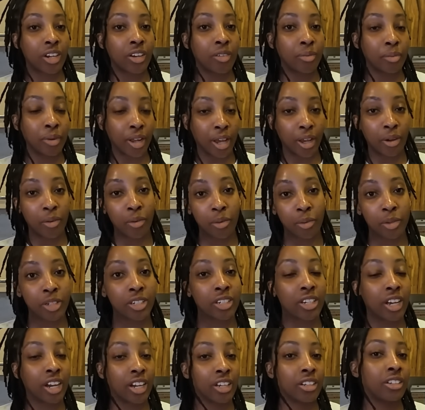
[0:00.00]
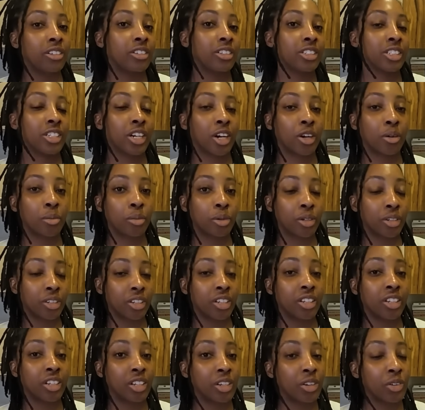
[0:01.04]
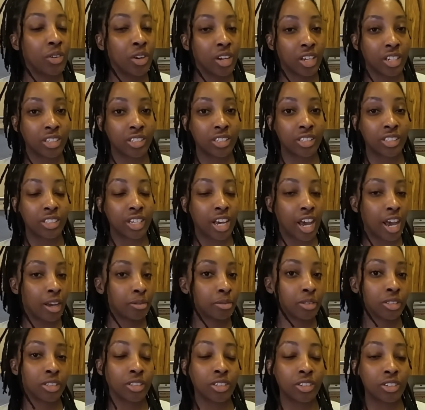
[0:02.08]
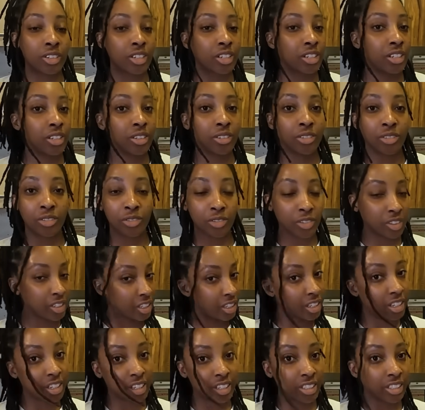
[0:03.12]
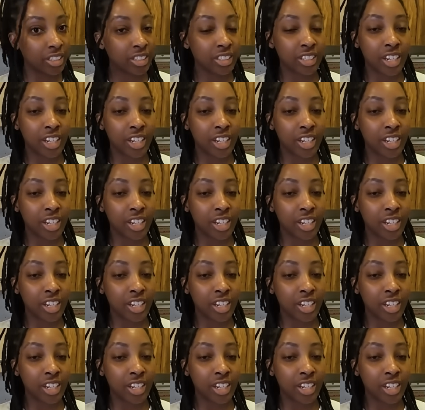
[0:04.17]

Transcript: of Black women dying during childbirth in the US is absolutely ridiculous.